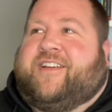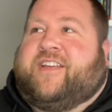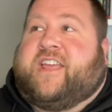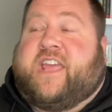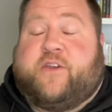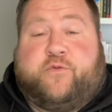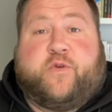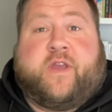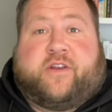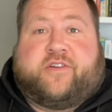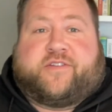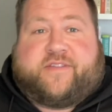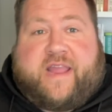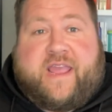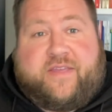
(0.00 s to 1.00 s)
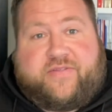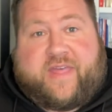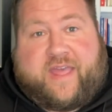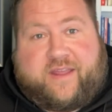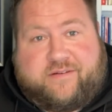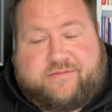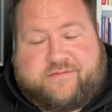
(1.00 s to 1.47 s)
if we understand
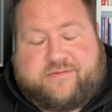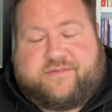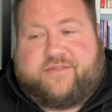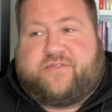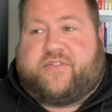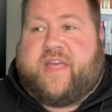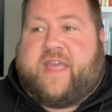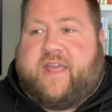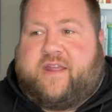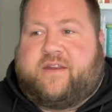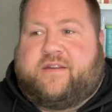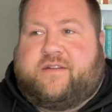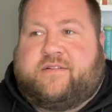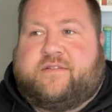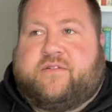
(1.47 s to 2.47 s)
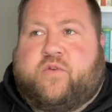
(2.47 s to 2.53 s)
that, then